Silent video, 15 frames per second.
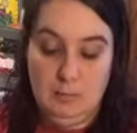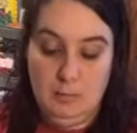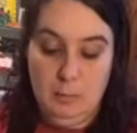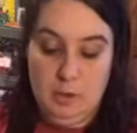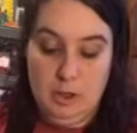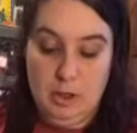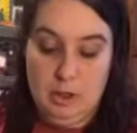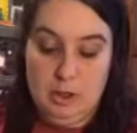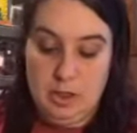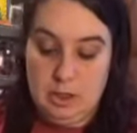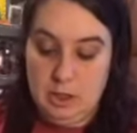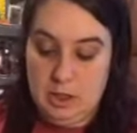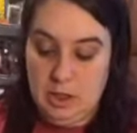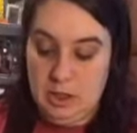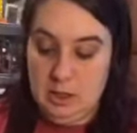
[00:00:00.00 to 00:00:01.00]
when you're
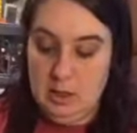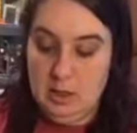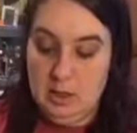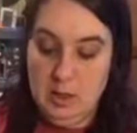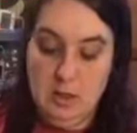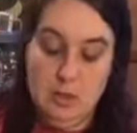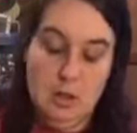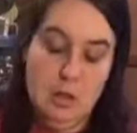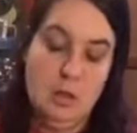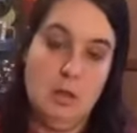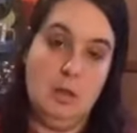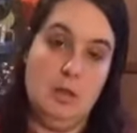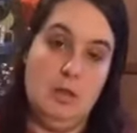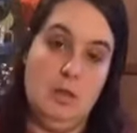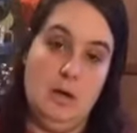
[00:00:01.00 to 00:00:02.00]
touching
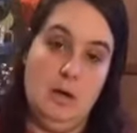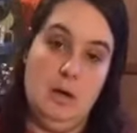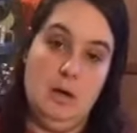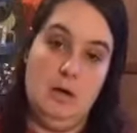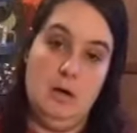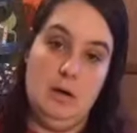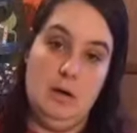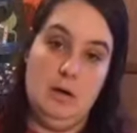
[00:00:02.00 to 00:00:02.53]
the